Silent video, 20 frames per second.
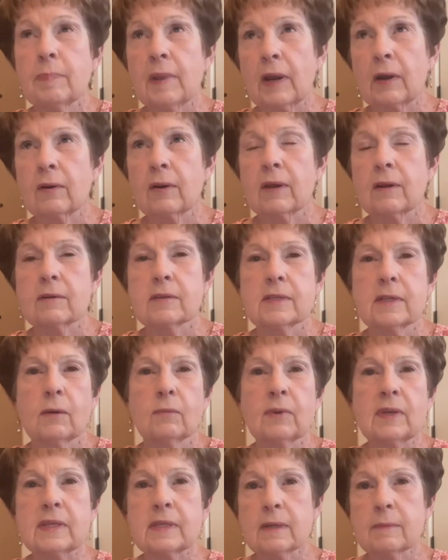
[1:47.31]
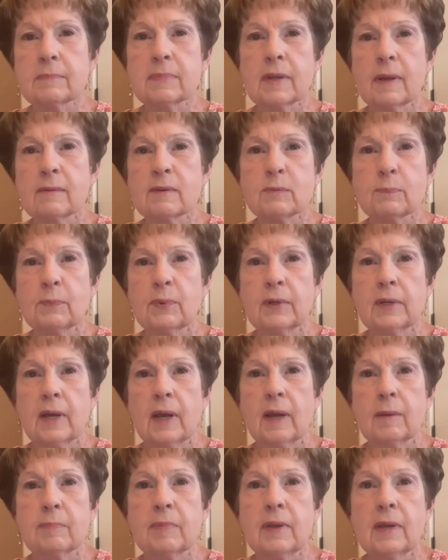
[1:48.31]
barriers that we sometimes put
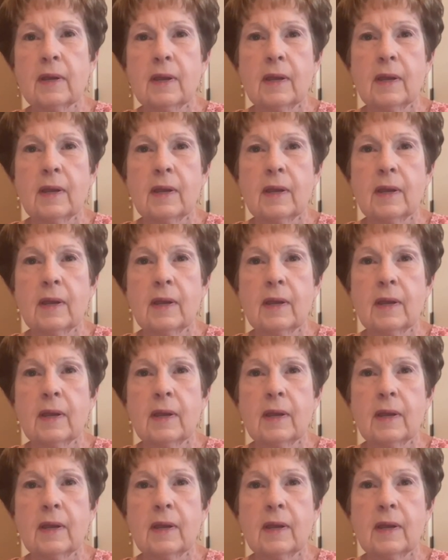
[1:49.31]
up,